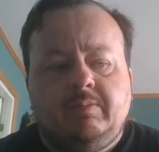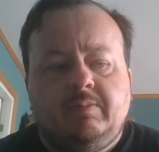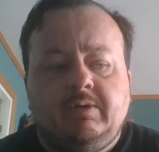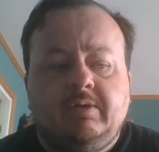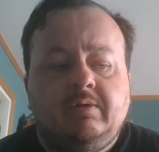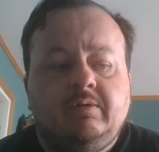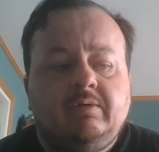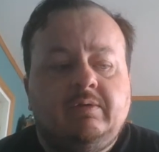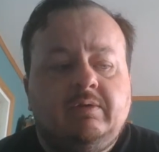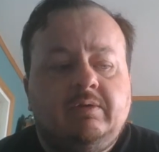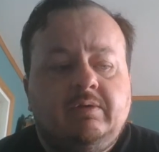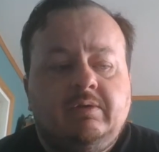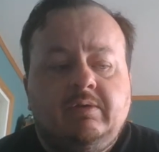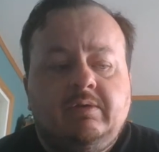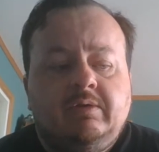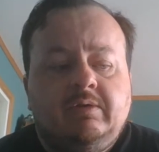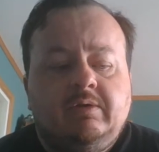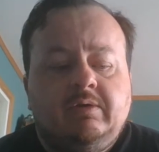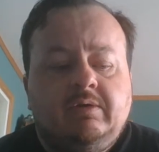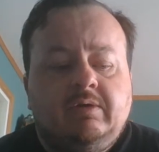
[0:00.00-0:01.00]
But
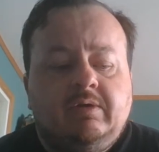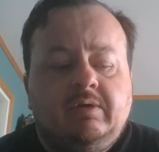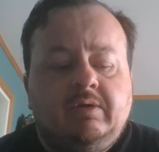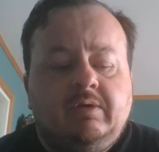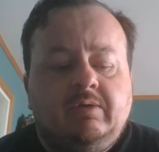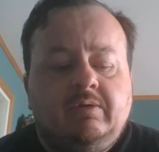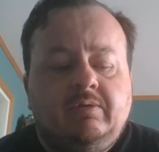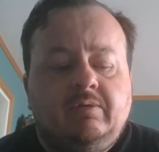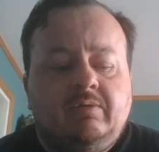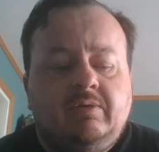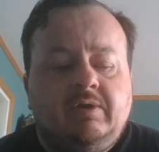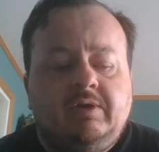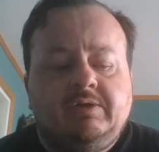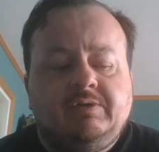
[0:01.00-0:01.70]
you know,